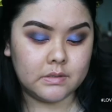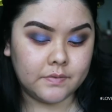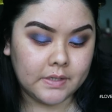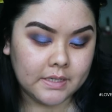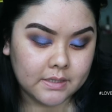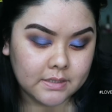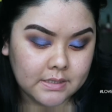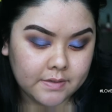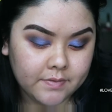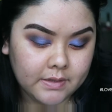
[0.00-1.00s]
It's funny because
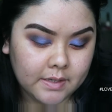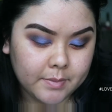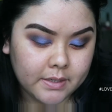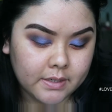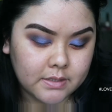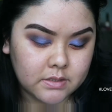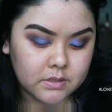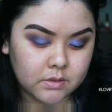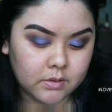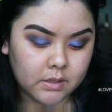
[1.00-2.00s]
I haven't lined my eyes
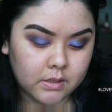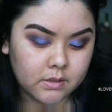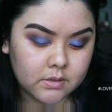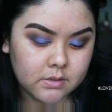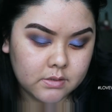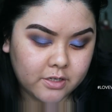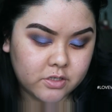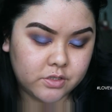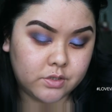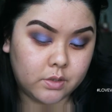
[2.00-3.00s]
in so long. I
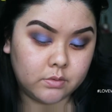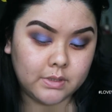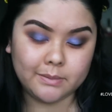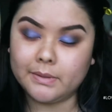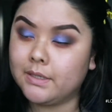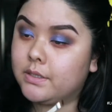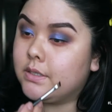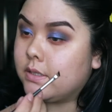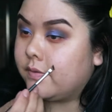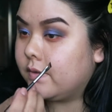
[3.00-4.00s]
usually don't line my
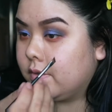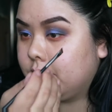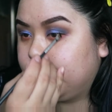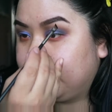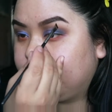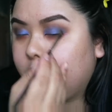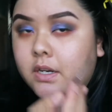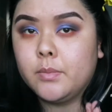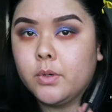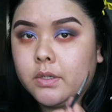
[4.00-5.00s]
eyes ever
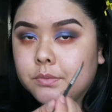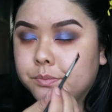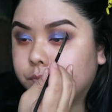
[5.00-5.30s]
anymore.